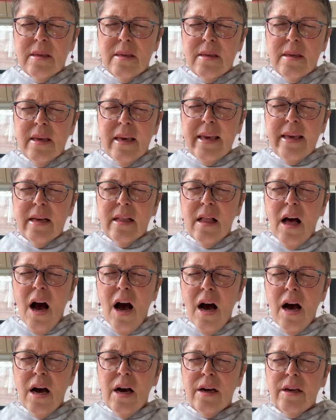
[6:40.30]
heal
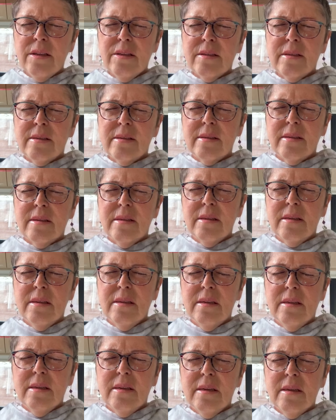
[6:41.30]
hearts,
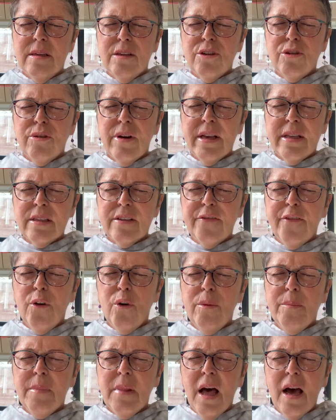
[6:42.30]
and
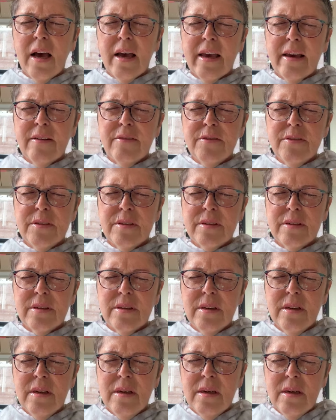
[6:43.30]
transform lives.
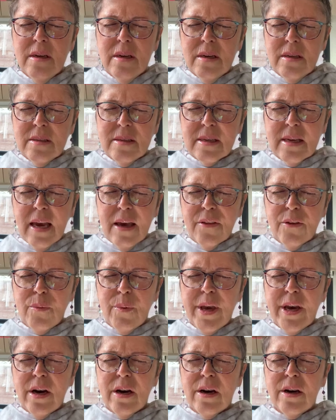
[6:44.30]
And together
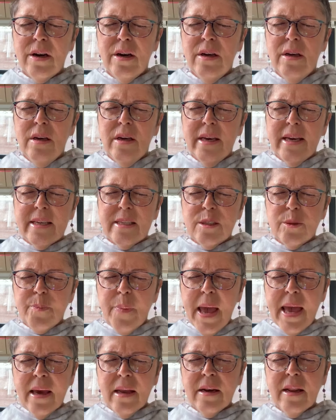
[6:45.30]
we are
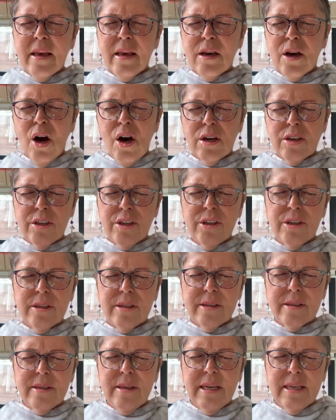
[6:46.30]
expanding
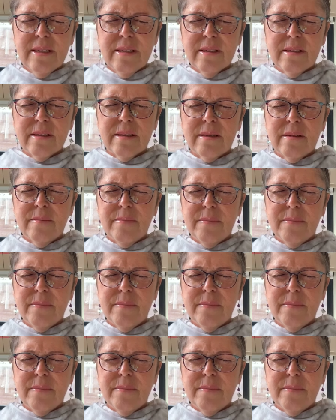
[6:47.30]
consciousness.